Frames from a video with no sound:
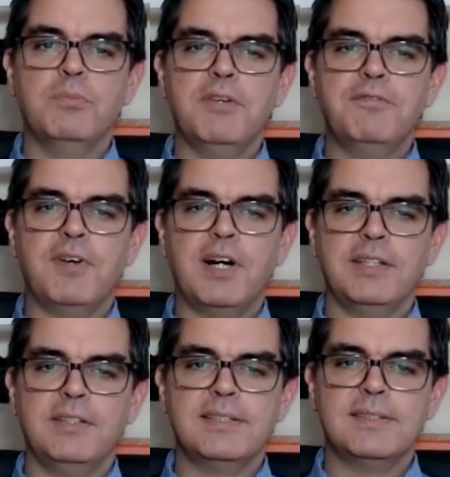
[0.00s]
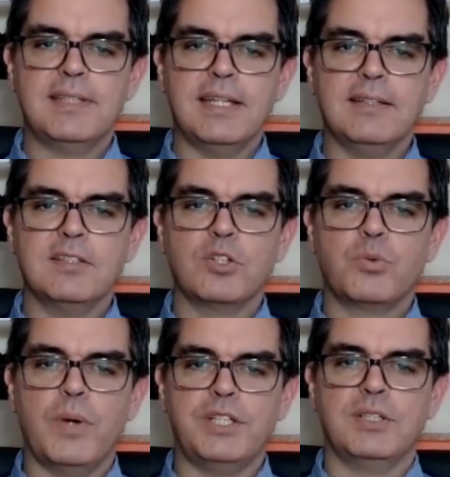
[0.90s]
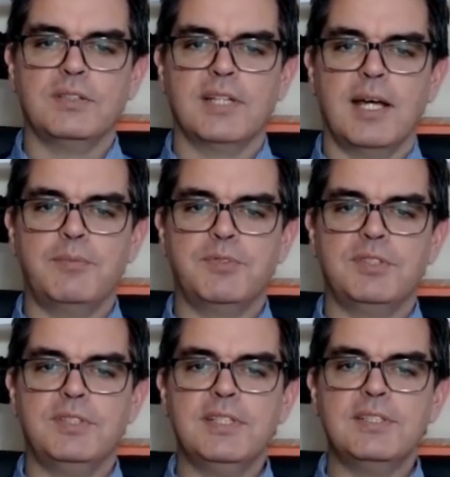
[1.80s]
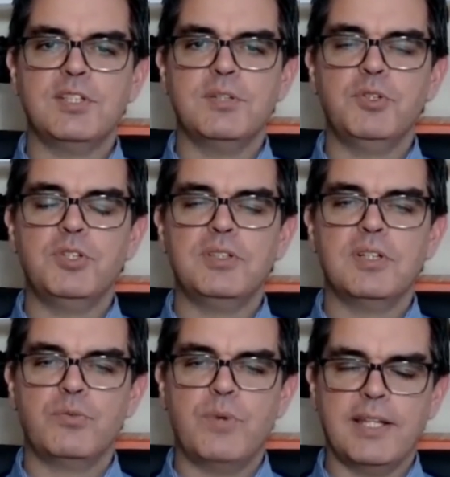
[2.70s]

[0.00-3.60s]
You may find distinct question types distributed